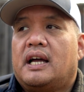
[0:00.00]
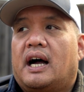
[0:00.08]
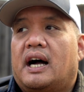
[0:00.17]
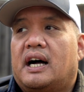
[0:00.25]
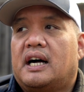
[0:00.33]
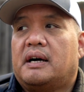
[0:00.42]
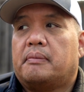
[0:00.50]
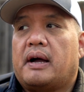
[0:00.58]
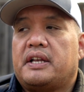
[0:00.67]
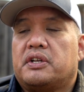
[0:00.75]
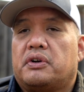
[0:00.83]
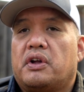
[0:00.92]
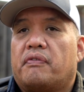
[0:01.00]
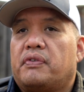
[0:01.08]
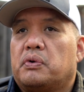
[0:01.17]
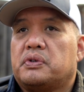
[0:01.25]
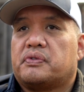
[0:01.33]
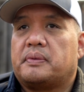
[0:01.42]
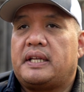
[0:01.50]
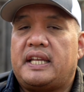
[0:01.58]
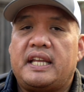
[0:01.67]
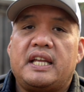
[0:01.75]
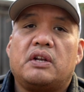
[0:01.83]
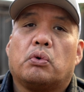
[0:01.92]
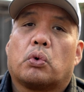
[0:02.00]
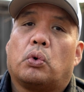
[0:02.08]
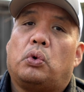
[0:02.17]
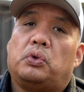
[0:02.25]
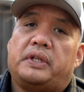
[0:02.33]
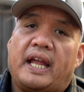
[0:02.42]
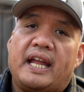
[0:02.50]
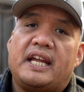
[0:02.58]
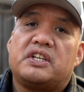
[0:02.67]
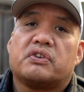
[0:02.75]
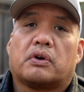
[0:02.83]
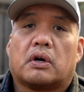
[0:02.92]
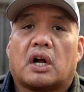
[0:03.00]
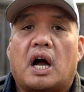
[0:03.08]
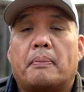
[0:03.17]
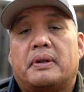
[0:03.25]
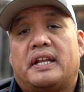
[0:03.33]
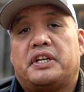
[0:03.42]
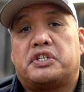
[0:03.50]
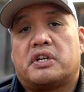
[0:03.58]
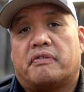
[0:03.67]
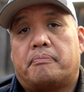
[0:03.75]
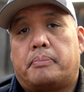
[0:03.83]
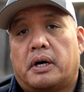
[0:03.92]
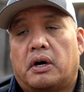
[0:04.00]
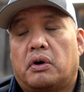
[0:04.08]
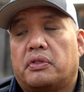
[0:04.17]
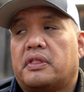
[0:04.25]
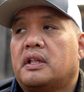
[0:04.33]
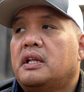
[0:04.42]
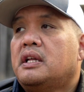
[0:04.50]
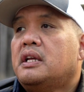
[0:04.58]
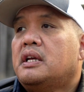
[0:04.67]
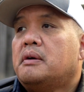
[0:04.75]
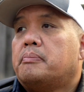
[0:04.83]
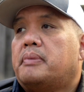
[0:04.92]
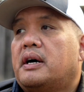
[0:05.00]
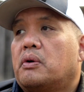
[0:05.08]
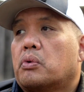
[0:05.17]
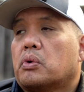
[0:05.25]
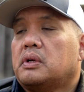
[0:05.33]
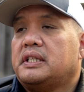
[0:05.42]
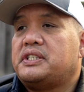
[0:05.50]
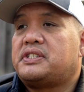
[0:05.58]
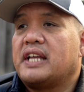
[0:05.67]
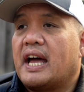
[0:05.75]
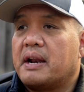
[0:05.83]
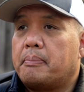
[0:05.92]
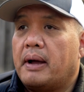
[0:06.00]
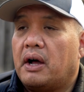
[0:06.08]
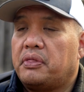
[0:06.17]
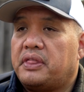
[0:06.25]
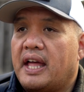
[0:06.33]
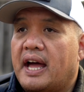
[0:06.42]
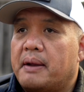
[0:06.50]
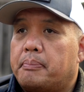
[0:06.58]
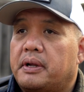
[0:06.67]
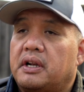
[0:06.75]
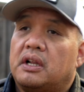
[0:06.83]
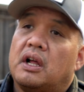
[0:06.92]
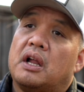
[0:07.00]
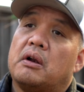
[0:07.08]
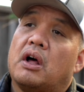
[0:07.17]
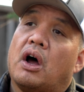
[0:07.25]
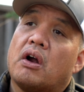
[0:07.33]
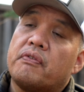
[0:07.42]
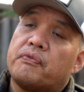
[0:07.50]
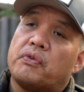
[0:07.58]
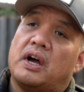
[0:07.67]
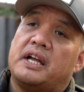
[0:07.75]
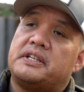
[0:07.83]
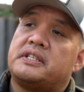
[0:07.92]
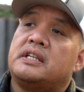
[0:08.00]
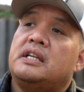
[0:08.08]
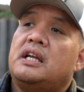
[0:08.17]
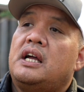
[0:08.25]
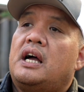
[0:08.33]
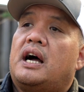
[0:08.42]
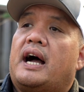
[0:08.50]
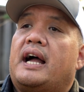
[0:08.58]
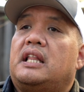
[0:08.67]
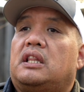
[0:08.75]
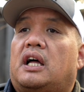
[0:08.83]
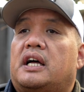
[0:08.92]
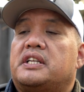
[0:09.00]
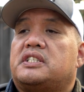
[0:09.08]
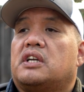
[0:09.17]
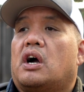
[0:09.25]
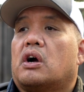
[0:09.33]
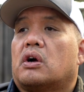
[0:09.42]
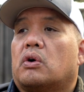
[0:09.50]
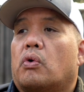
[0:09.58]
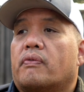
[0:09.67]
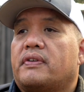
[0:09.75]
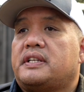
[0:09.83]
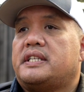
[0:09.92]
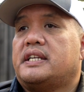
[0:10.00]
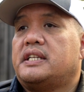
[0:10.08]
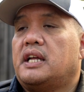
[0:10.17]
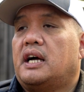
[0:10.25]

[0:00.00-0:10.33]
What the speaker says: I don't know if it was from the heat or old age or a combination of both, but we're really sad about that. But on our front, I lost our Orpington